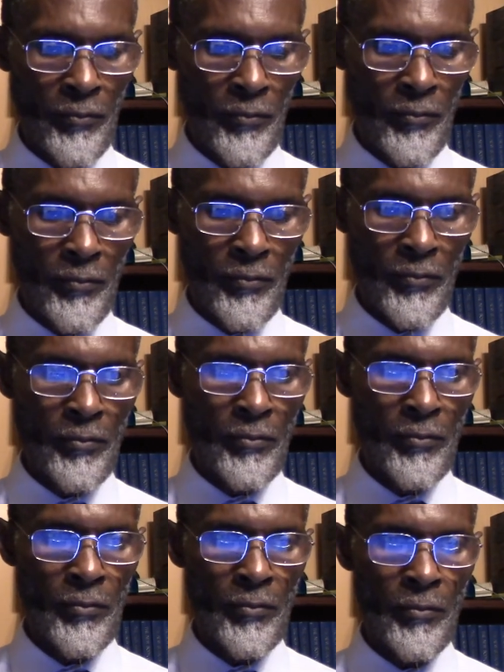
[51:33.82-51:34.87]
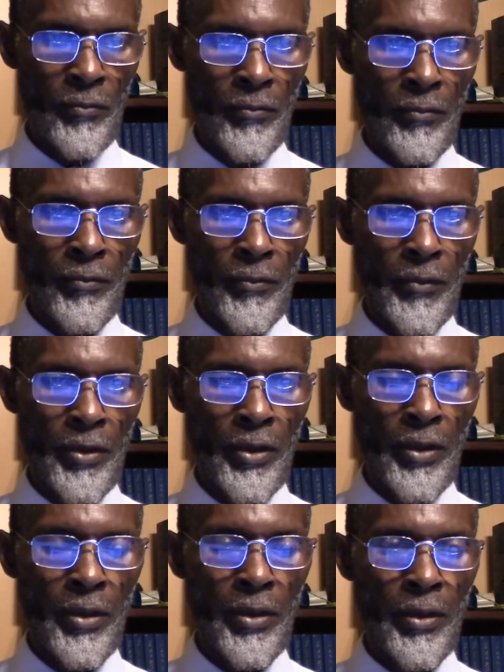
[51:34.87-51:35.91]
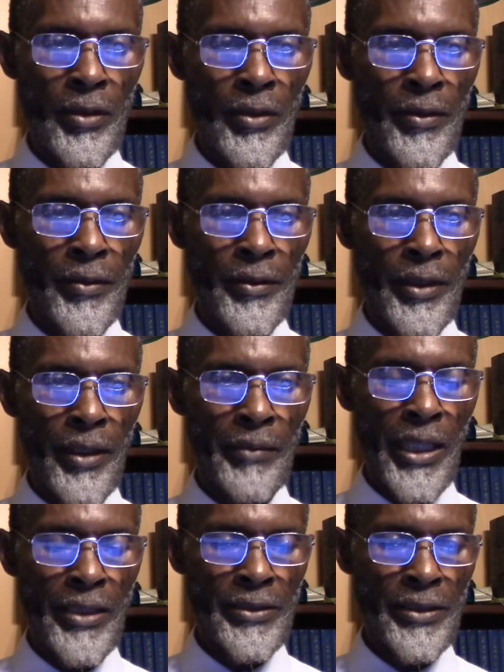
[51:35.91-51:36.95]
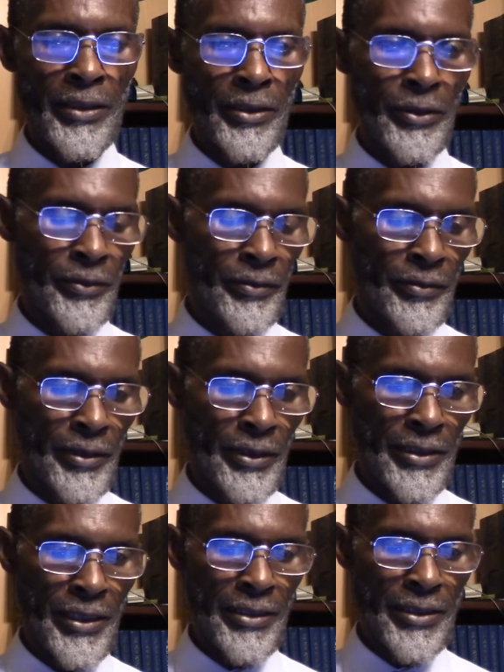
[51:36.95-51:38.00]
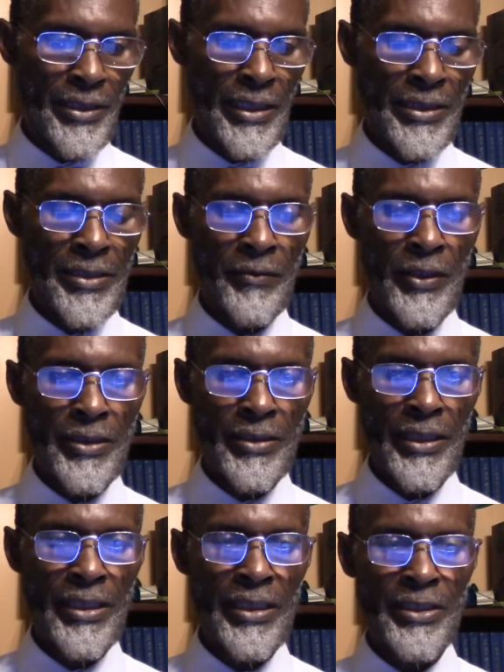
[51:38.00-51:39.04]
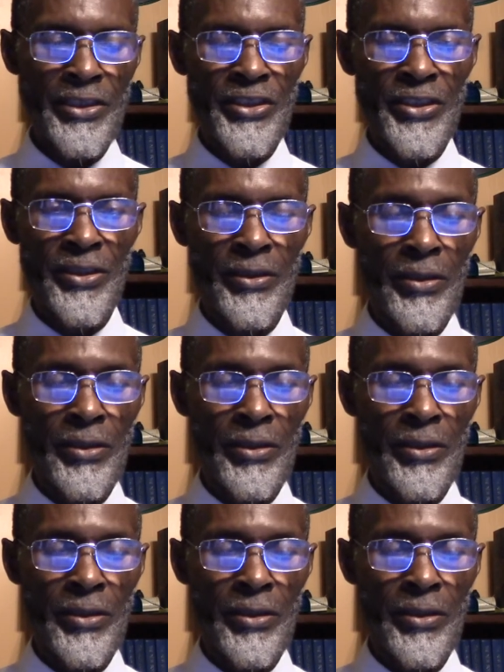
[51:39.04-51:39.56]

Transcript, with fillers: They are pointed. I'm asking you. Is it six wings each?